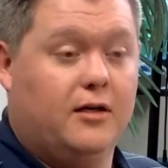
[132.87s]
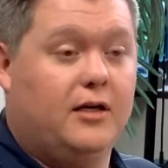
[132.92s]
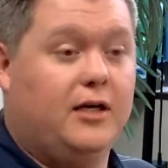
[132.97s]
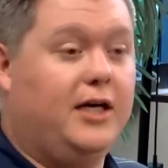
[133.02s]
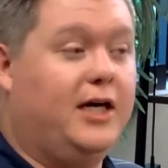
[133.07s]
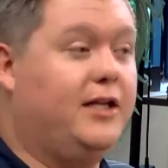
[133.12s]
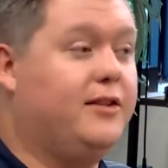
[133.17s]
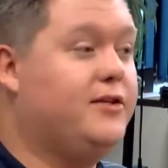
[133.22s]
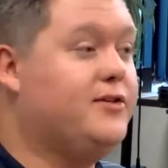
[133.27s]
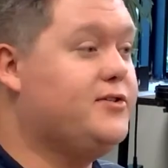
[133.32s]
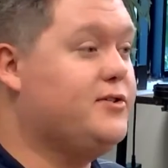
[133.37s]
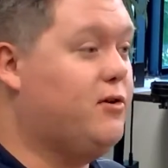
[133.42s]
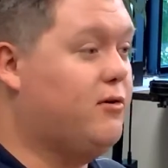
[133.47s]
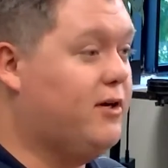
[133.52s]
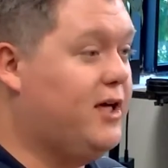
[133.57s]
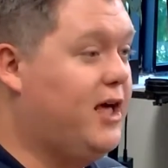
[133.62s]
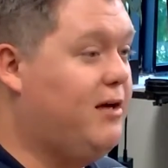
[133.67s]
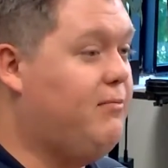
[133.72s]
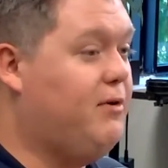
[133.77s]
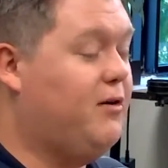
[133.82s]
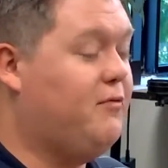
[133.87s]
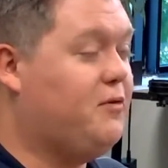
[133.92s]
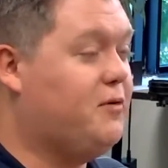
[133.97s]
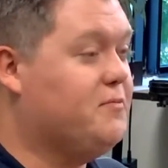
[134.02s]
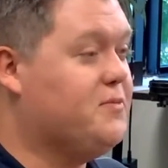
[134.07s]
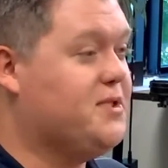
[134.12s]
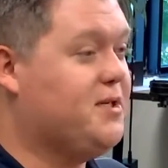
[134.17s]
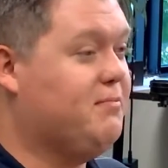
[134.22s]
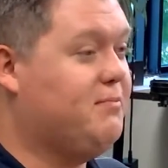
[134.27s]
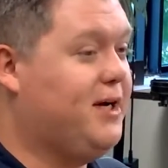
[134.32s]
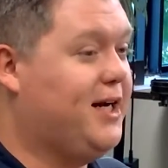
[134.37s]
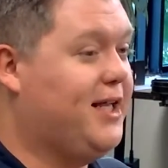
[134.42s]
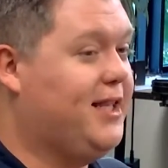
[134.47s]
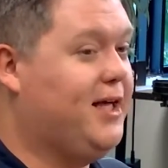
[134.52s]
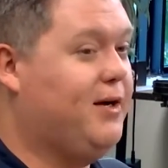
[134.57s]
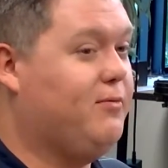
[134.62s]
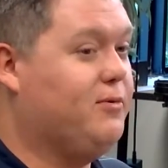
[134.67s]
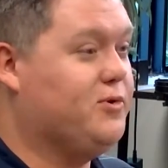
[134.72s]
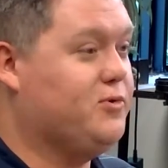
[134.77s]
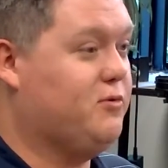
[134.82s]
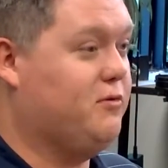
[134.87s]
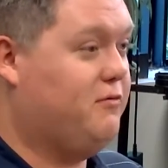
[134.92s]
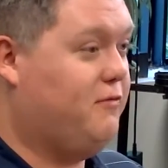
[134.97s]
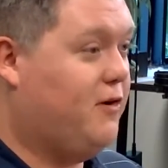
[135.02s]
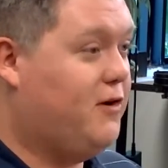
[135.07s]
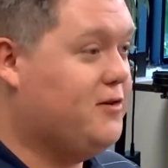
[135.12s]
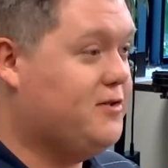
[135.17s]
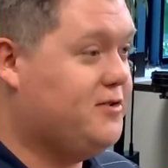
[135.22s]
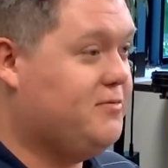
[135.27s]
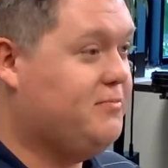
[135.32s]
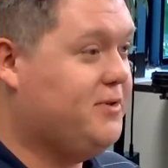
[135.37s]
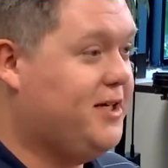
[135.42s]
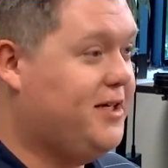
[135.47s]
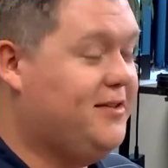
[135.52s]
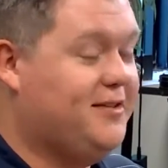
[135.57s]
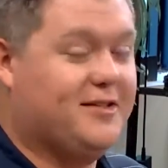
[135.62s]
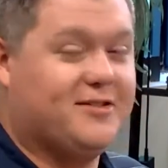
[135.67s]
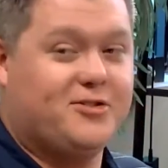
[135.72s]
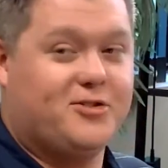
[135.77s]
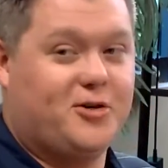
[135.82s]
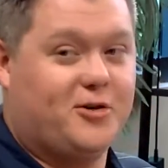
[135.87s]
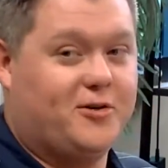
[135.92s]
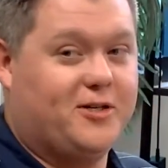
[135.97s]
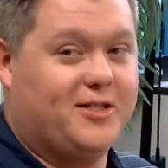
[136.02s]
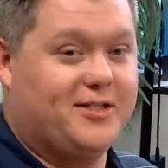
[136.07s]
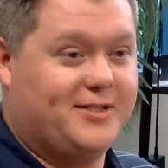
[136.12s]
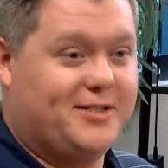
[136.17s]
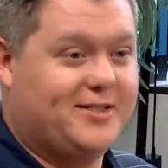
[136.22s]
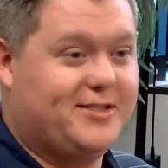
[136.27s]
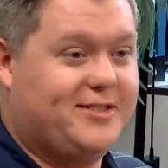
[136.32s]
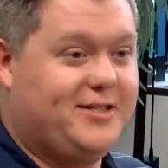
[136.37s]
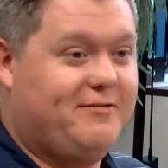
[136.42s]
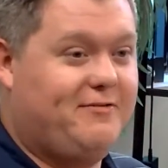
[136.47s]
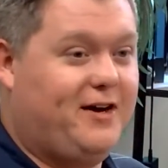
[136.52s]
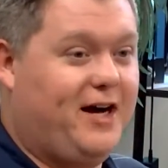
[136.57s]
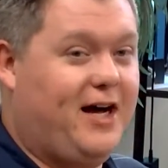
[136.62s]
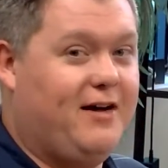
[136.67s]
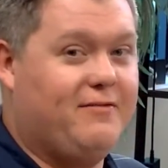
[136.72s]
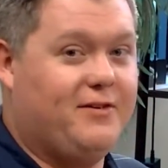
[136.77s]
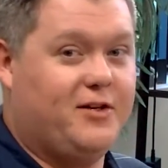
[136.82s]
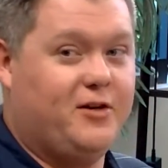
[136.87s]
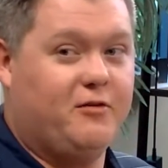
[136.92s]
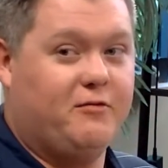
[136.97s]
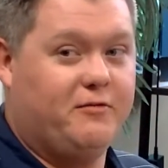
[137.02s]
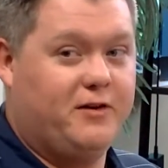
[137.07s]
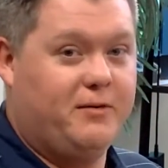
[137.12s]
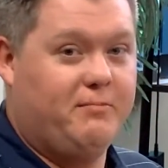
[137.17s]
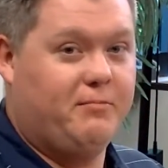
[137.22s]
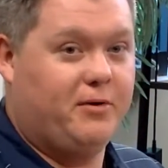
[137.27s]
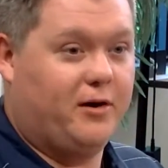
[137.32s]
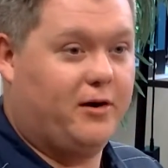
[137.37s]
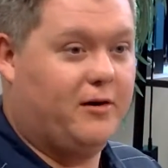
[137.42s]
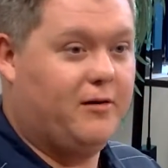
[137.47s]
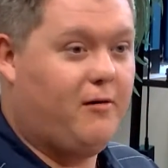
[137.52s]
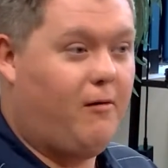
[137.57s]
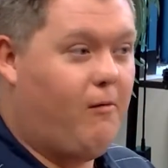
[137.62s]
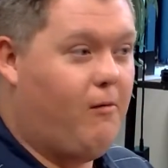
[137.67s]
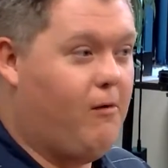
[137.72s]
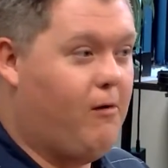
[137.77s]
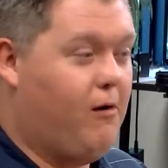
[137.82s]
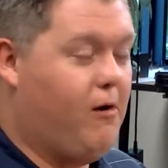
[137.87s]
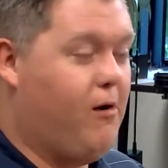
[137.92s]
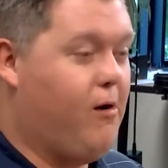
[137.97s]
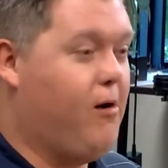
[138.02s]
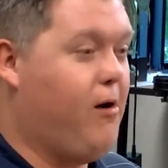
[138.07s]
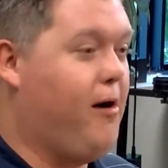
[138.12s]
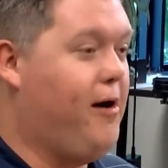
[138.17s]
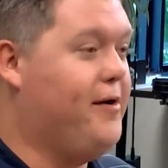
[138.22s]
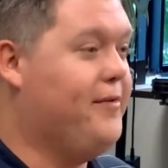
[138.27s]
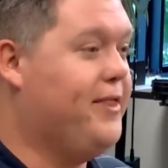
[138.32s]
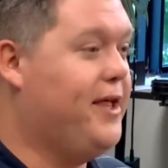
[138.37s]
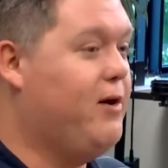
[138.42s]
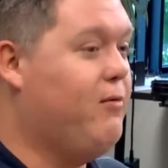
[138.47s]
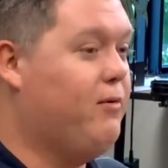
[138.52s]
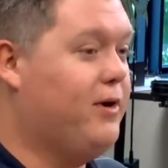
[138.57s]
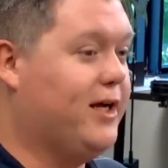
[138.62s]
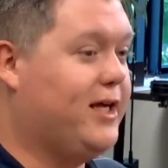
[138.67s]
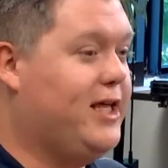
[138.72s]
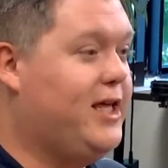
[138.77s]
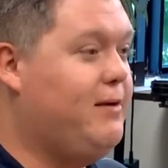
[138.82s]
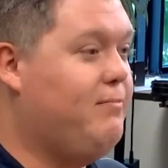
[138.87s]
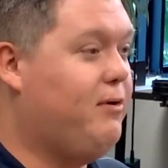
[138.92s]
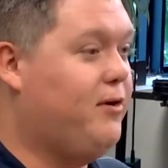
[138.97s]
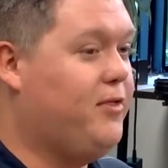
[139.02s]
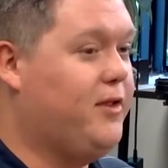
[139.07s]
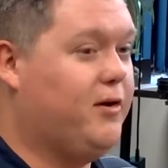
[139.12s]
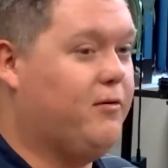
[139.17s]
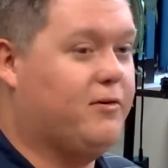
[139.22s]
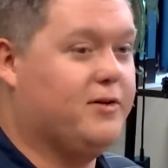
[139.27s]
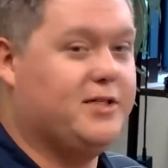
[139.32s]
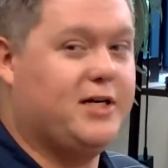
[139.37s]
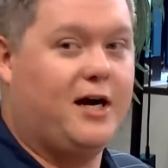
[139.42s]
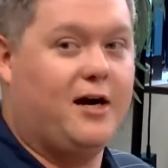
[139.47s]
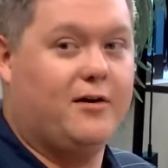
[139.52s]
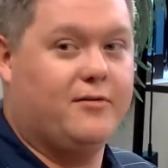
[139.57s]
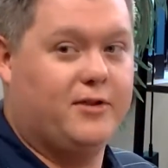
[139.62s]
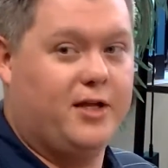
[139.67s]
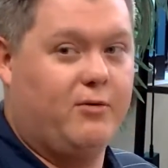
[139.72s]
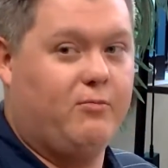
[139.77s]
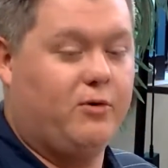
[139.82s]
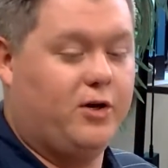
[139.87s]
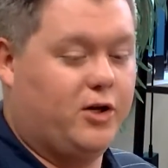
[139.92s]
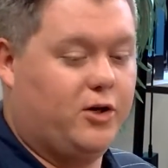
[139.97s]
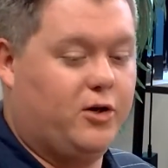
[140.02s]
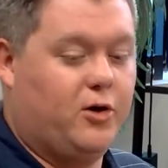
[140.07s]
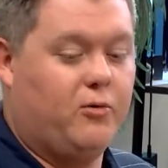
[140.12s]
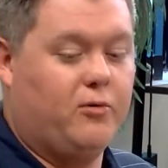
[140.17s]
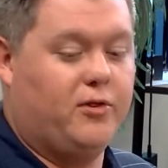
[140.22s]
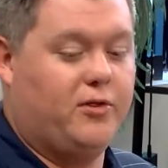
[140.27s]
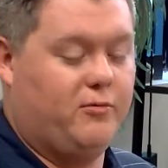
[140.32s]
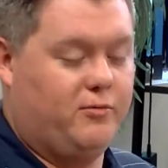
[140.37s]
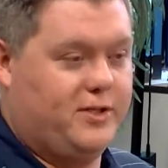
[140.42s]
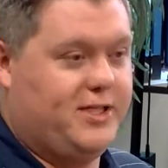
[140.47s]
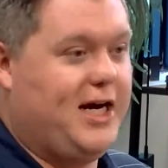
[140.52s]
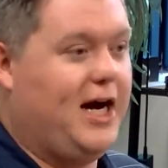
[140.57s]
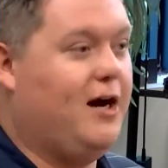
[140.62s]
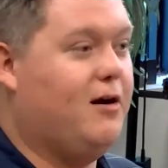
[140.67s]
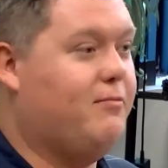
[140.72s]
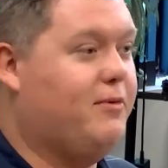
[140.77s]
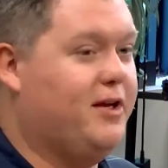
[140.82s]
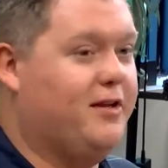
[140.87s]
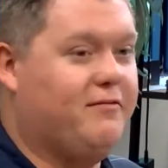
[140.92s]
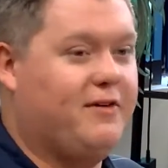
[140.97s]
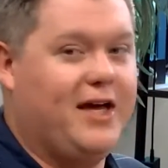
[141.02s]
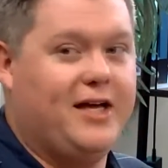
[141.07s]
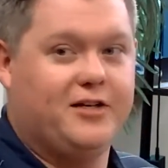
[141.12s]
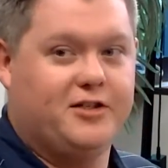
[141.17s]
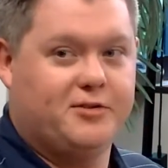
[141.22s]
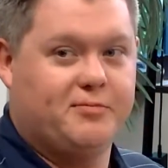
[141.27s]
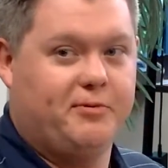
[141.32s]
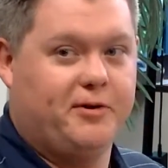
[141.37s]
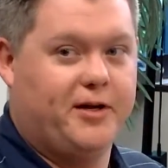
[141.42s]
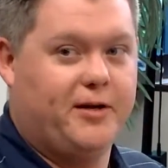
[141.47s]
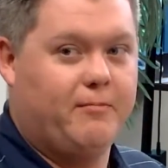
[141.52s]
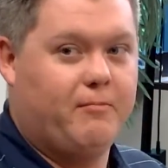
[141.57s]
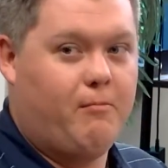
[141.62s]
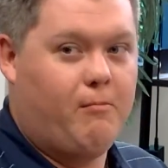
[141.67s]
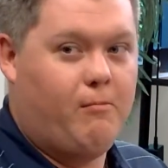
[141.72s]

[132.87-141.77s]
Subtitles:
And this all came up from somebody that was referred to me that's turning 65 in November, and they want to keep on their they want to go to the Retirement Advantage plan.